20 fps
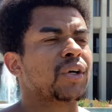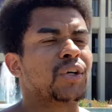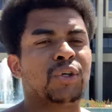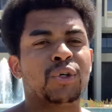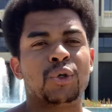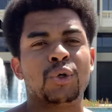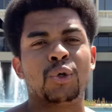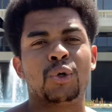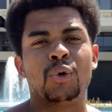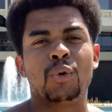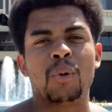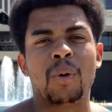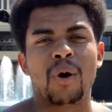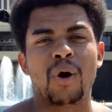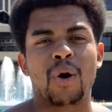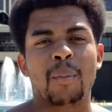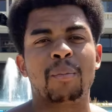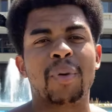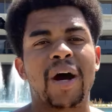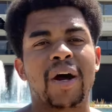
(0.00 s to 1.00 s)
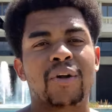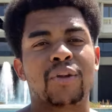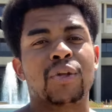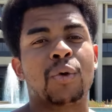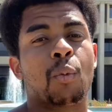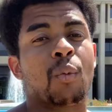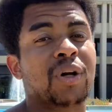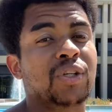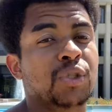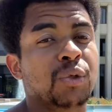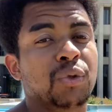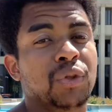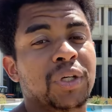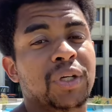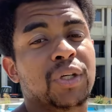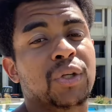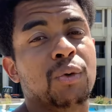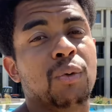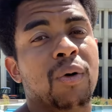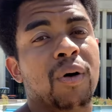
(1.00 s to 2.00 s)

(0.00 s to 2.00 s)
You are better than what you think you